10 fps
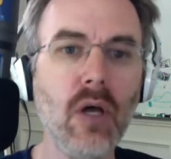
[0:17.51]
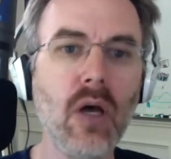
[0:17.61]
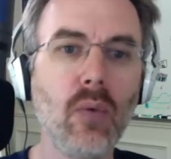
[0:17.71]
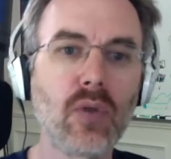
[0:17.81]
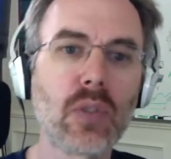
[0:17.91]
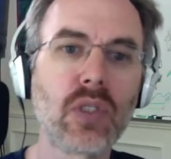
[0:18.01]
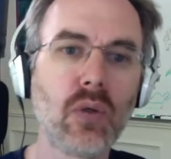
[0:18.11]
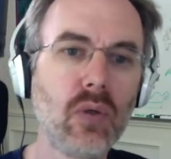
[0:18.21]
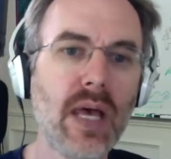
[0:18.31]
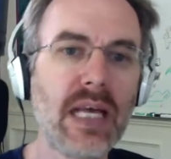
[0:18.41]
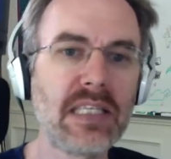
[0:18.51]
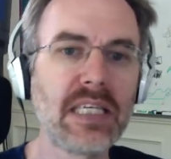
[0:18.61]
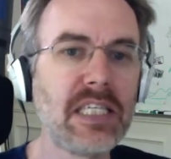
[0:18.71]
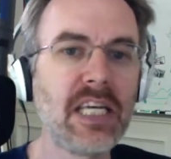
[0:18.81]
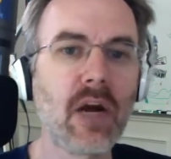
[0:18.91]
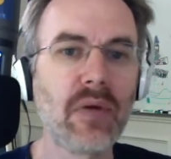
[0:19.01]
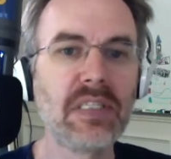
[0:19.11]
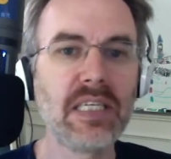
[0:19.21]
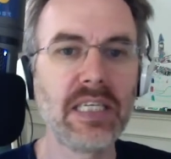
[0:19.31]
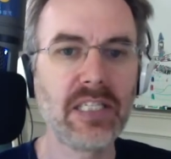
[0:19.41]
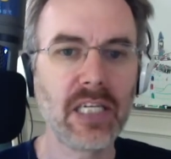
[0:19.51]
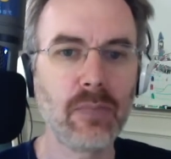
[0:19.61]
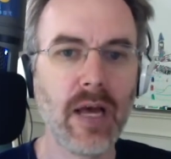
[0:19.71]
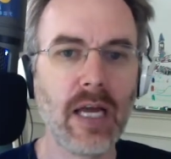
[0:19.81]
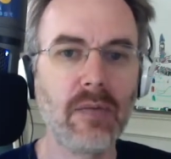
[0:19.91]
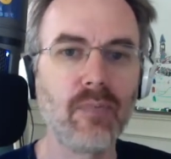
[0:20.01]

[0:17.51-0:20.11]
which was sold as the TRS-80 touchpad.